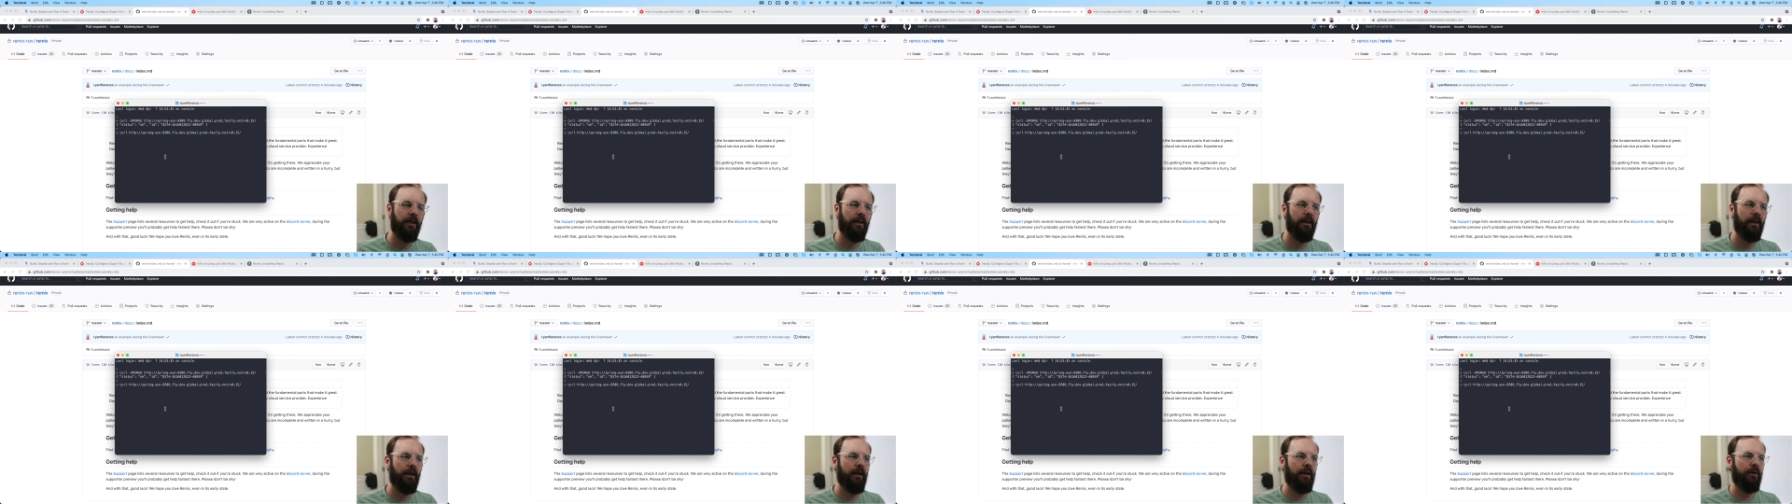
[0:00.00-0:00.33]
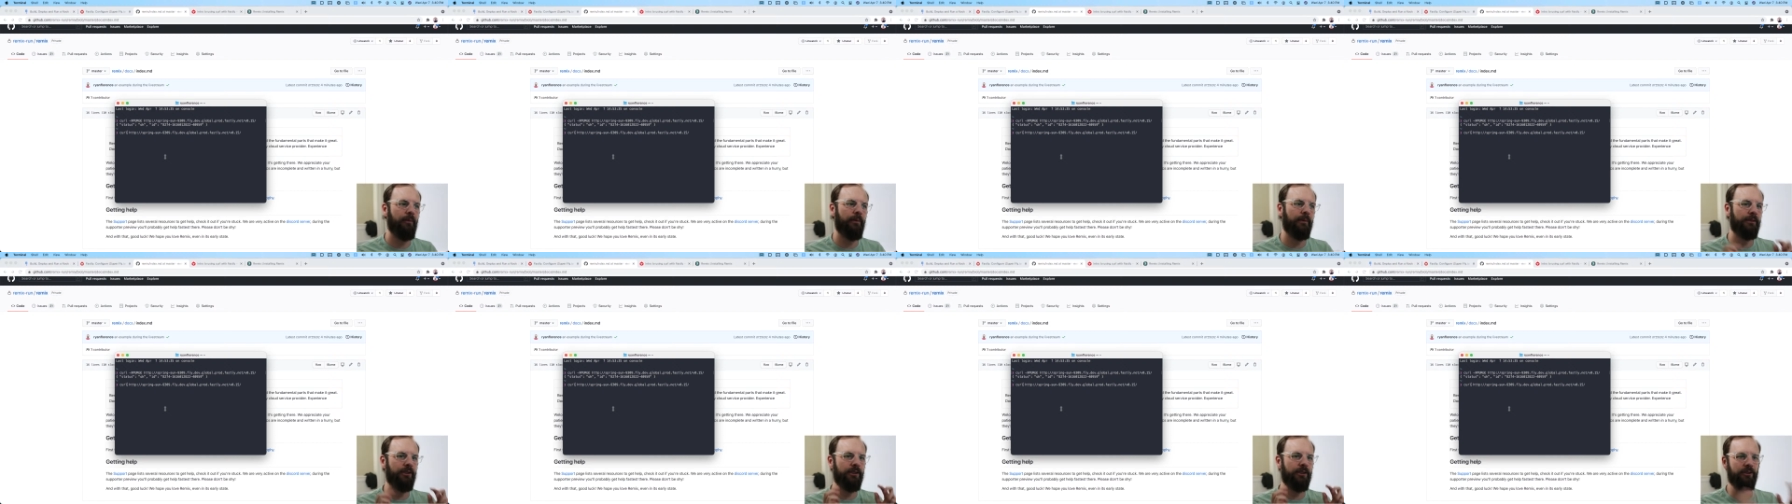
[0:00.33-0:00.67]

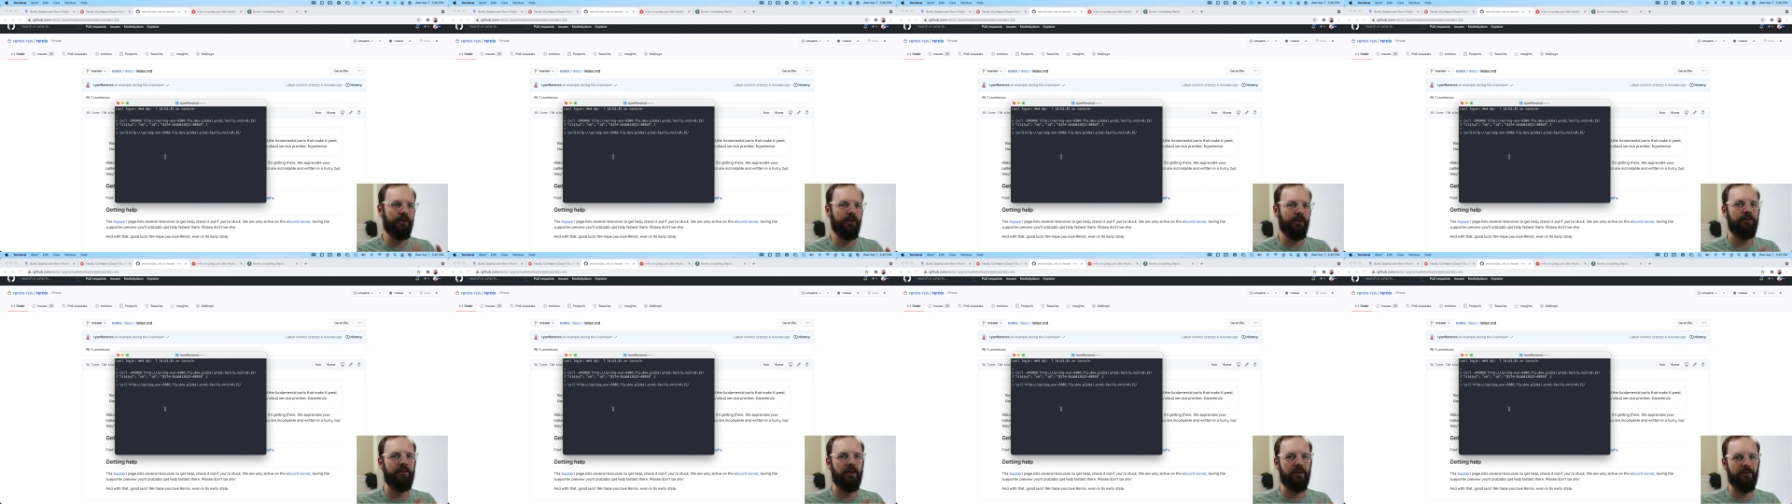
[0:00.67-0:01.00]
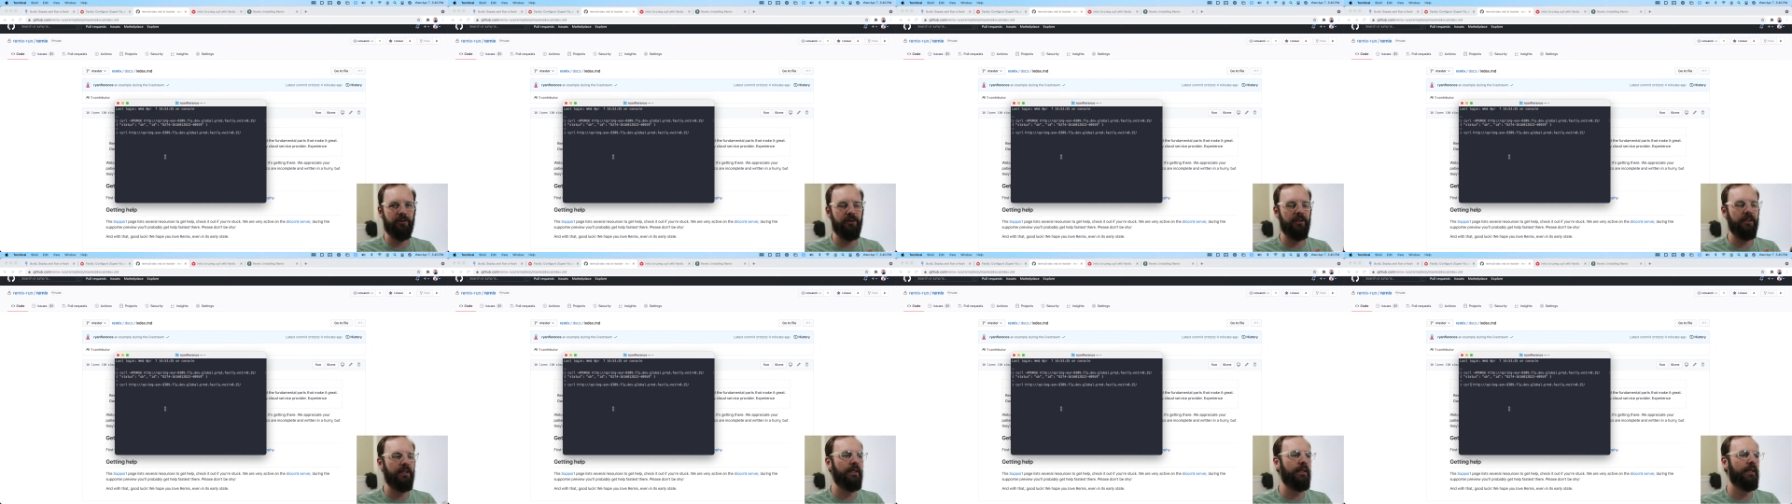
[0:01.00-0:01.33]
We'll just use our
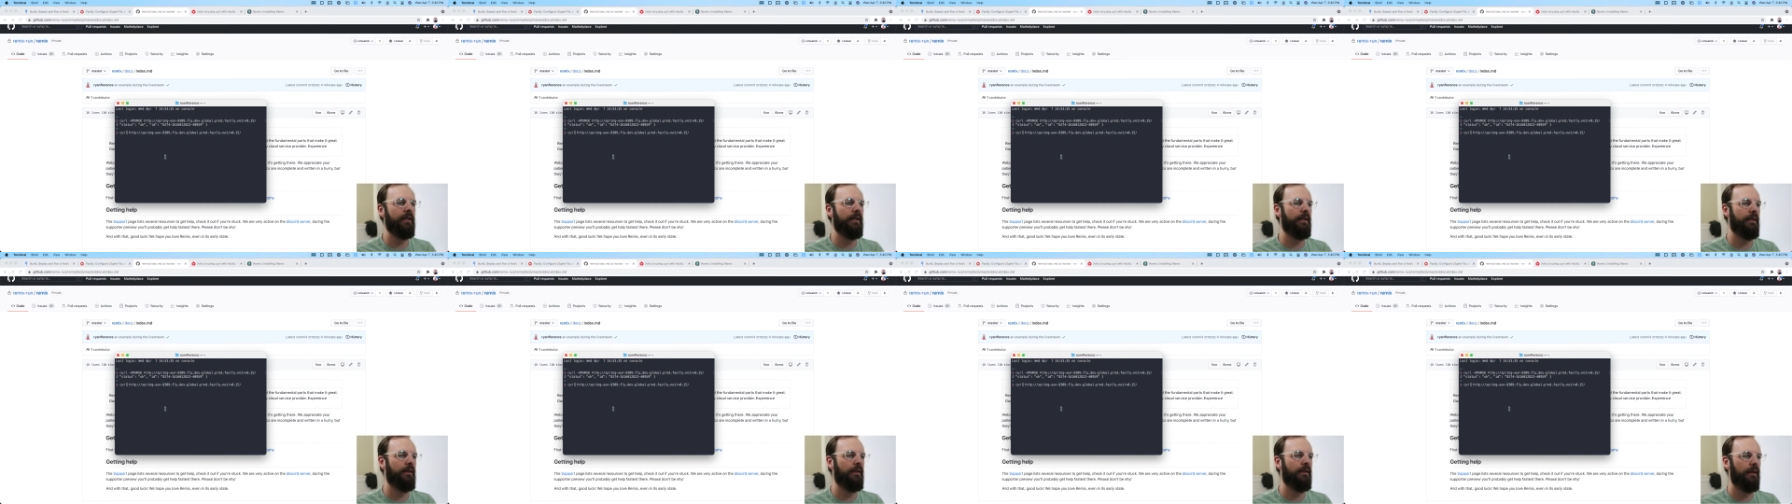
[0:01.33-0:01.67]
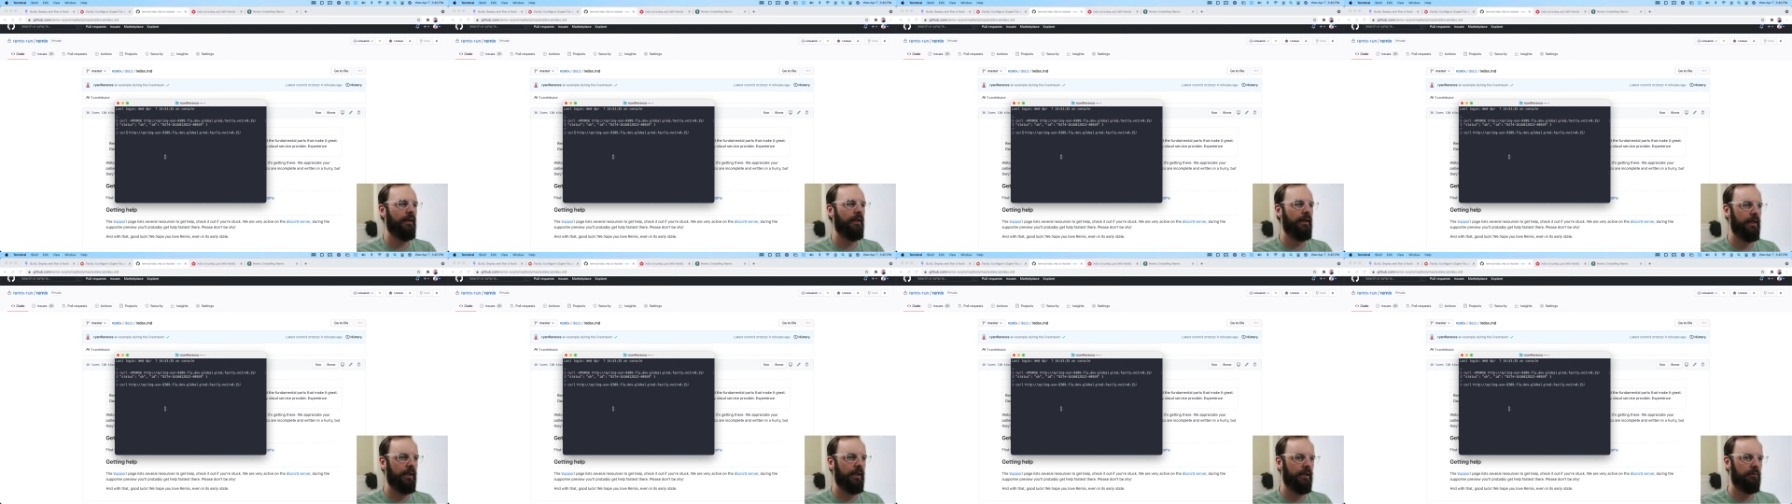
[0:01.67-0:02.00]
CDN
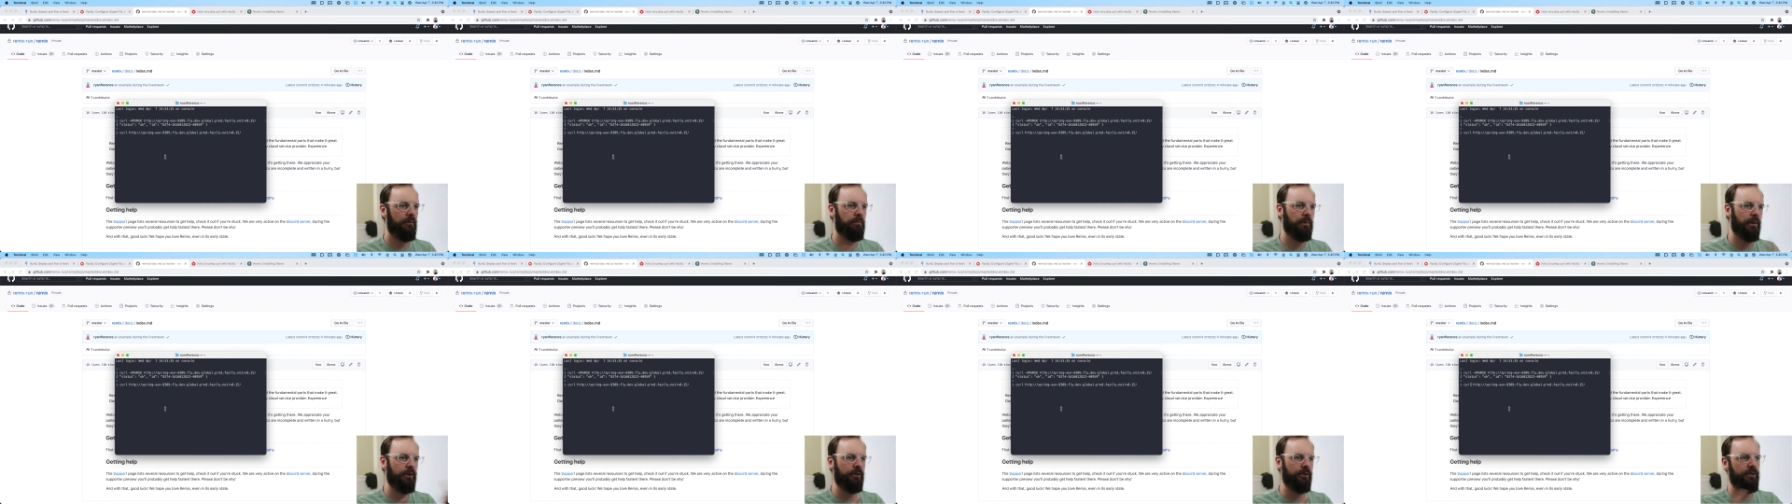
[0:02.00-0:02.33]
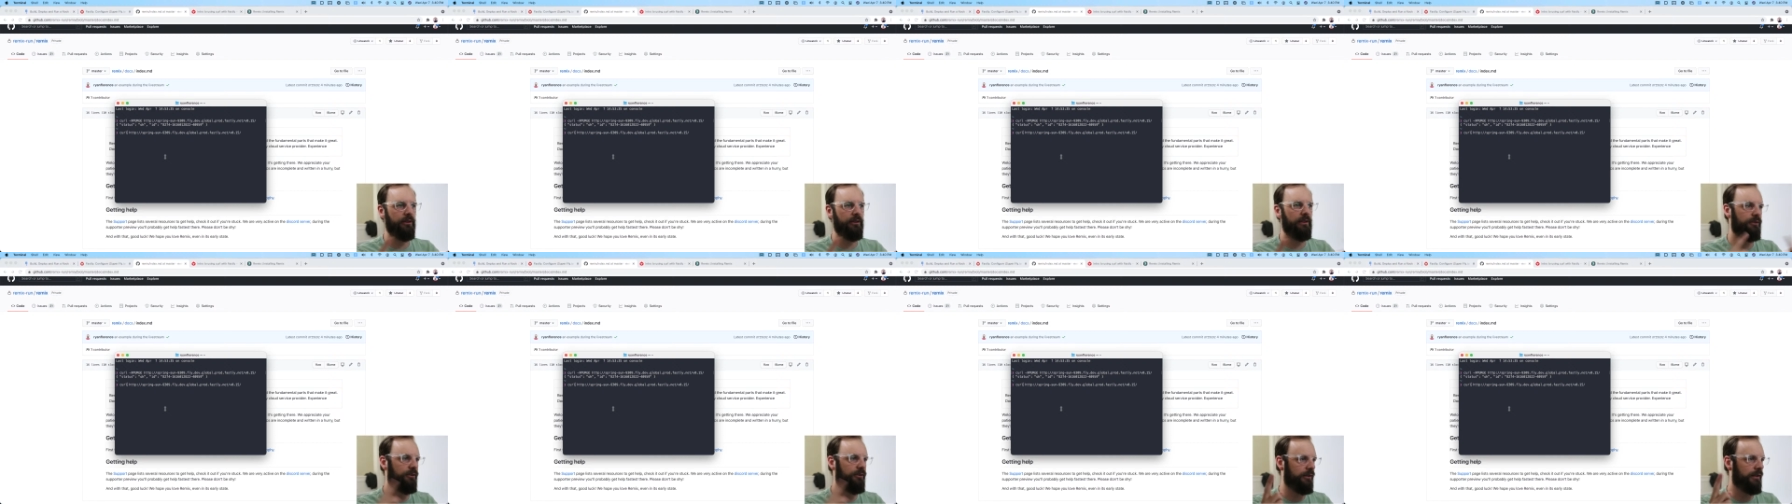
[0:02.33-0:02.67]
and purge
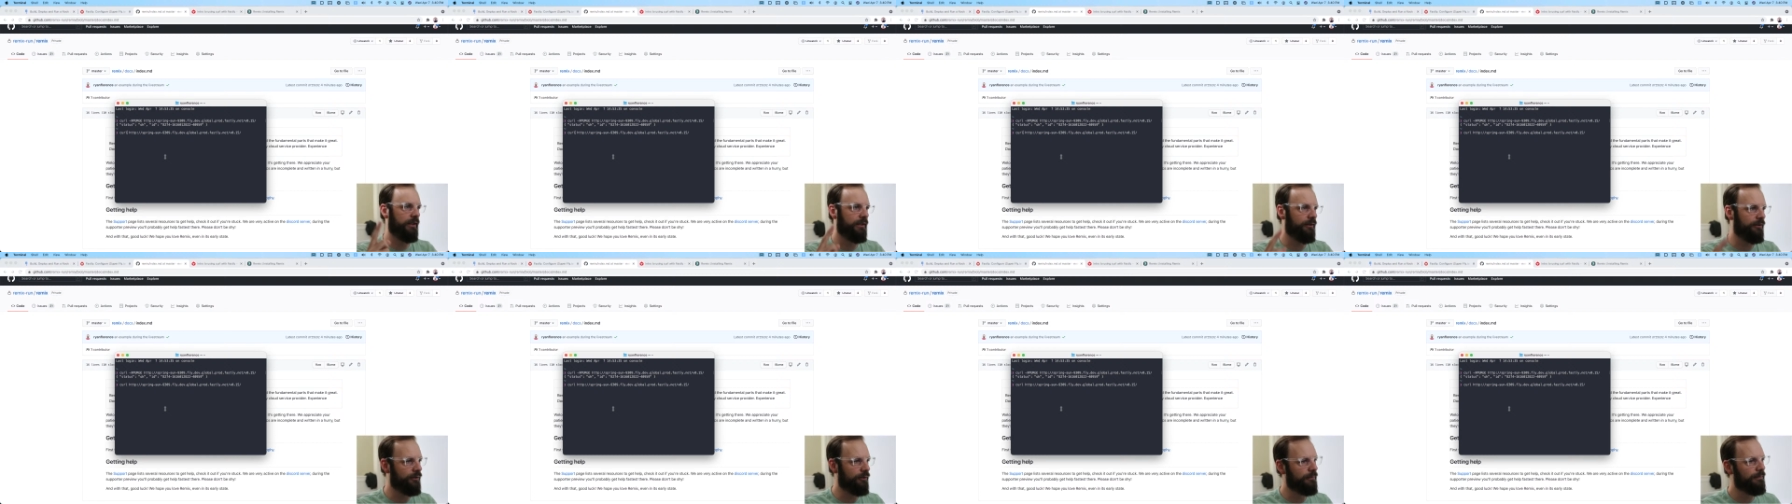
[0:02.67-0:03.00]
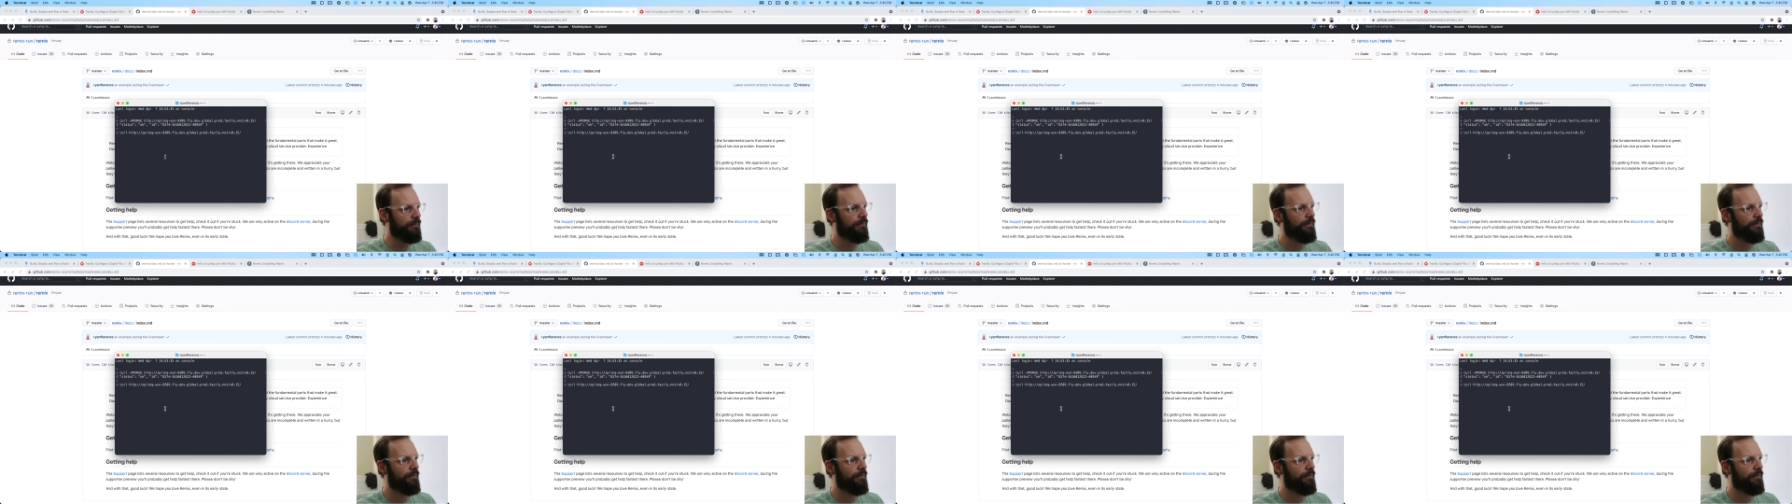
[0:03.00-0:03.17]
these things.